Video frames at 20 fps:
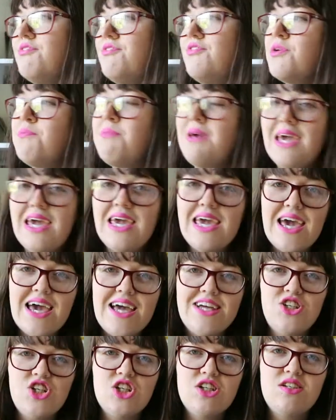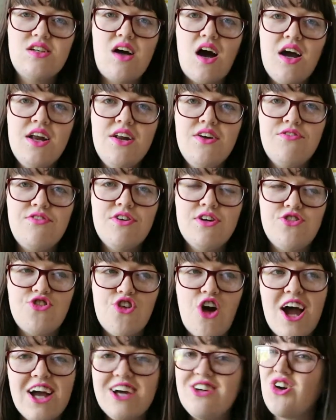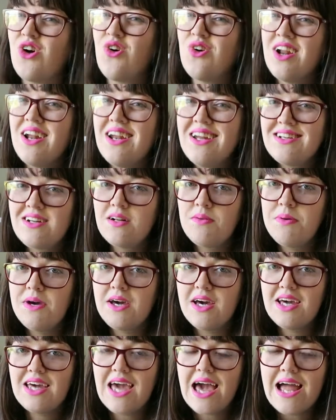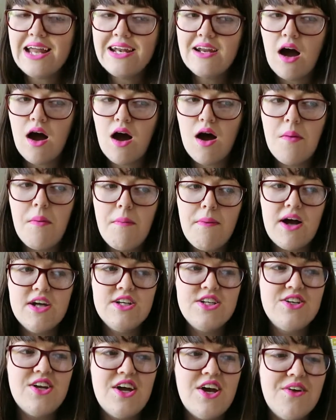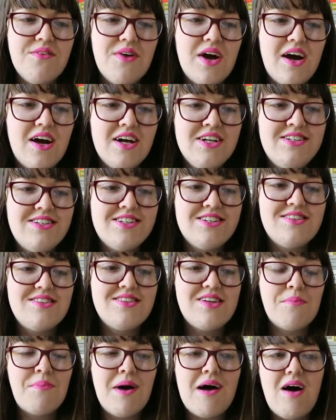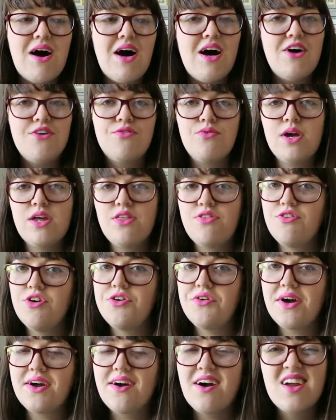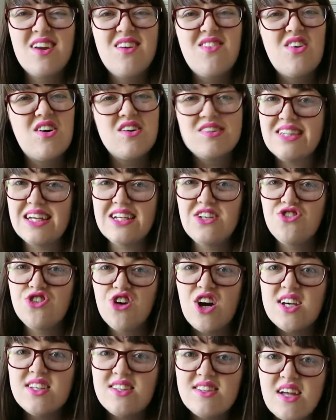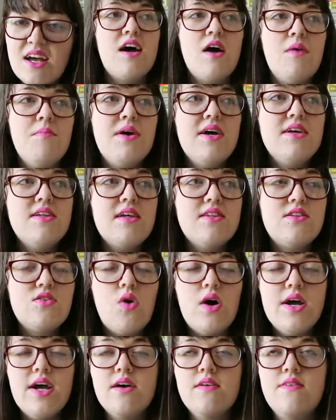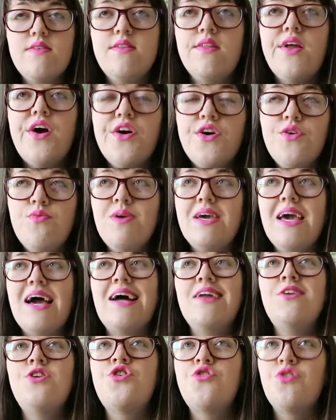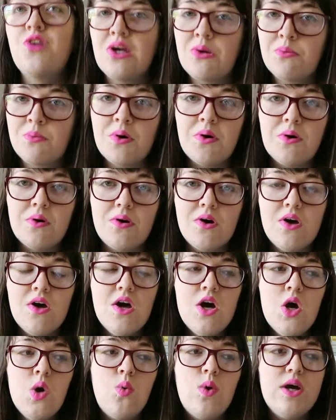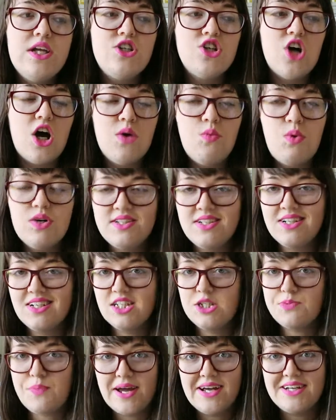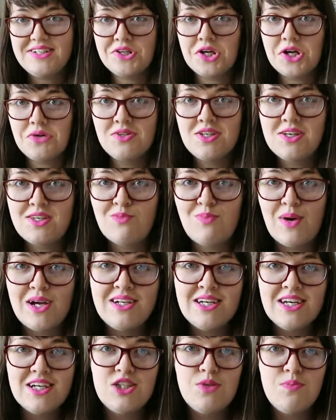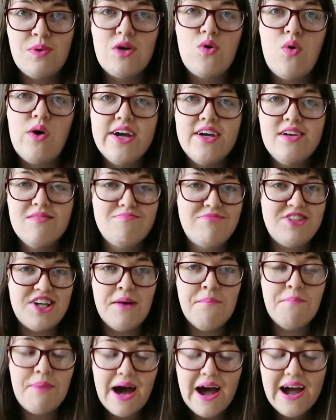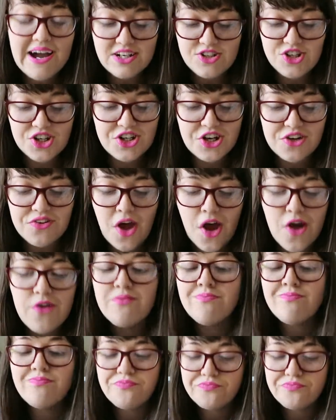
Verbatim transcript: for me it just kind of dragged on a little bit again. I don't know, I just about halfway through I kind of lost interest. It's quite a slow meandering book, which I wasn't expecting. I was expecting it to be quite jam-packed, I don't know.